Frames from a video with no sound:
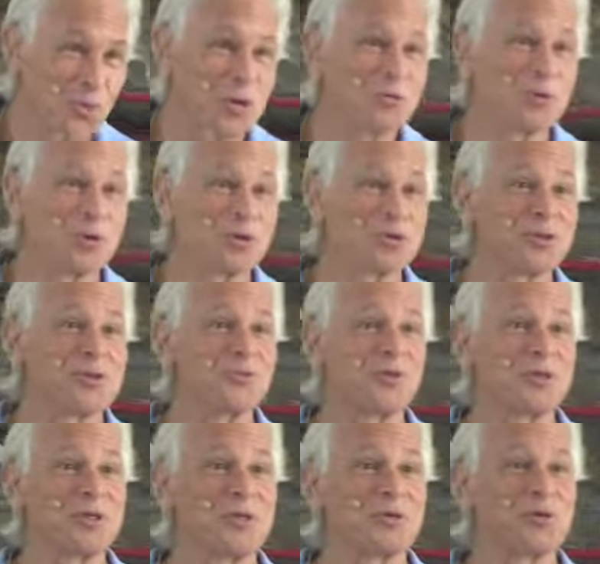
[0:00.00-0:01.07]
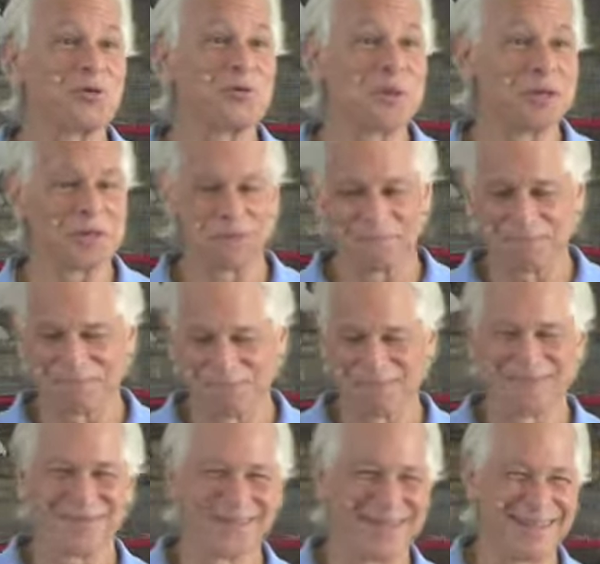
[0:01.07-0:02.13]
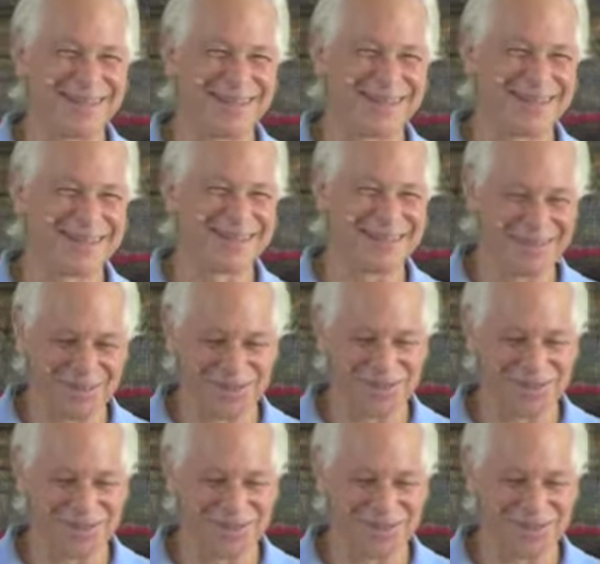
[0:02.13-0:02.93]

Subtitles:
One person willing to admit. Good,